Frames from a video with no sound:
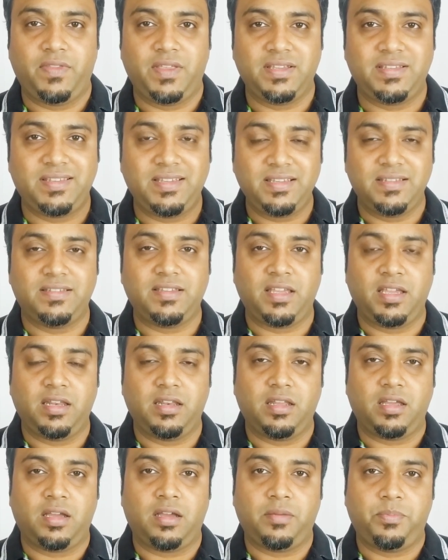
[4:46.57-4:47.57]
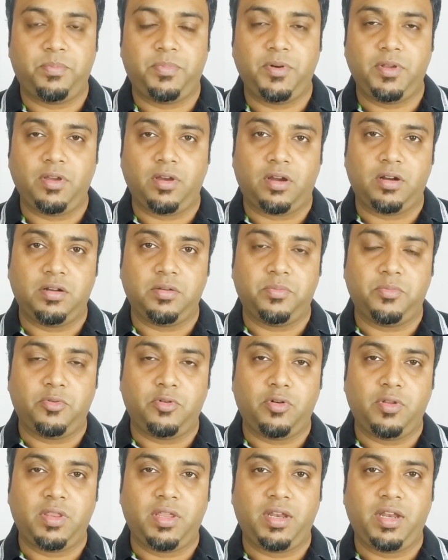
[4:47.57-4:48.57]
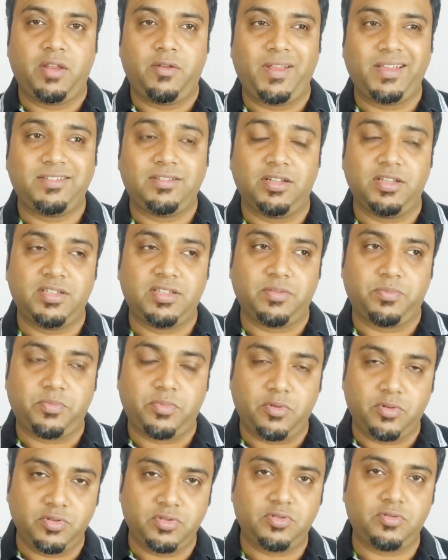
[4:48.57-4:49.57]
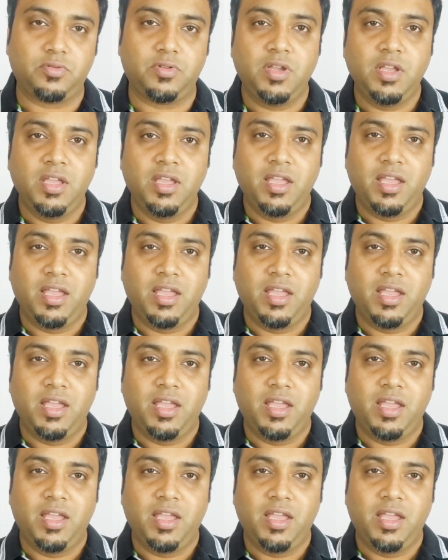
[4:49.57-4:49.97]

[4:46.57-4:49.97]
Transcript: this is in pre-order mode, and they're actually supposed to